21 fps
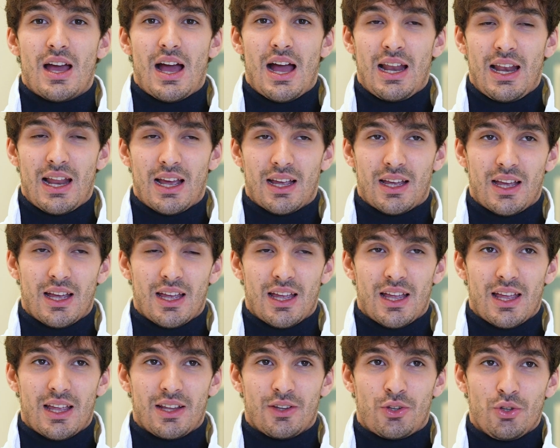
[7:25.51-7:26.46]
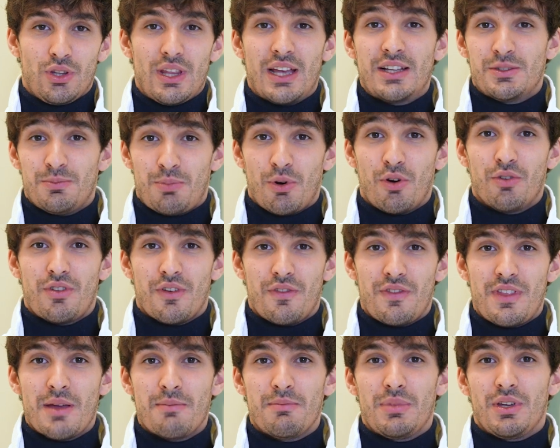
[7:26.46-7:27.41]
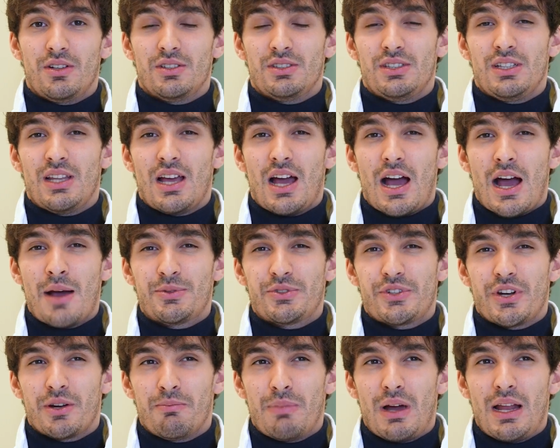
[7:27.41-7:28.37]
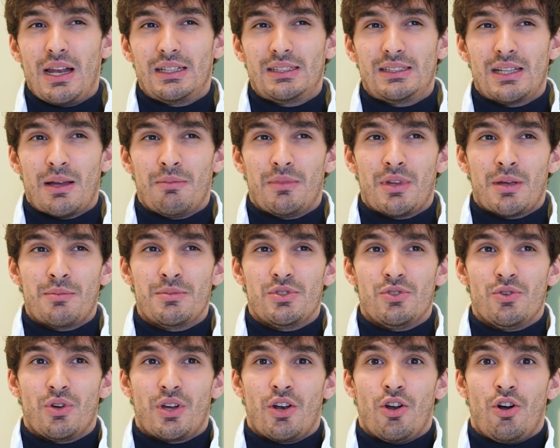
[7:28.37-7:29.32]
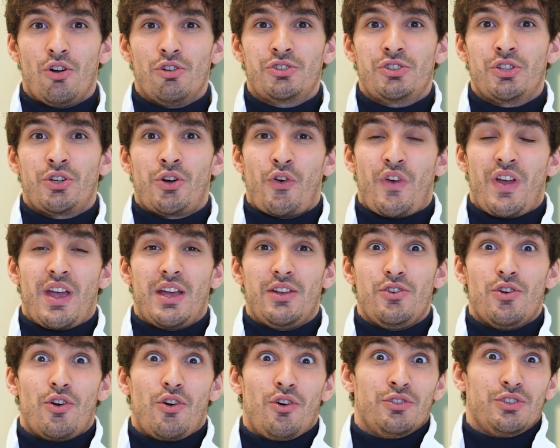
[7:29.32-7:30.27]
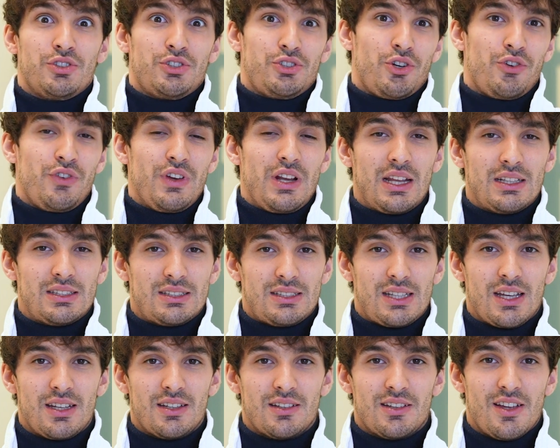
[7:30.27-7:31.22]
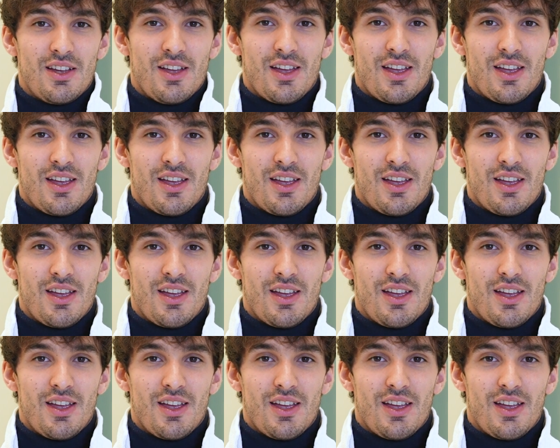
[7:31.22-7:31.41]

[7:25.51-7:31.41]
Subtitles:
I like to dance both of them because in the abstract ballet, sometimes you can also create your own story, let's say,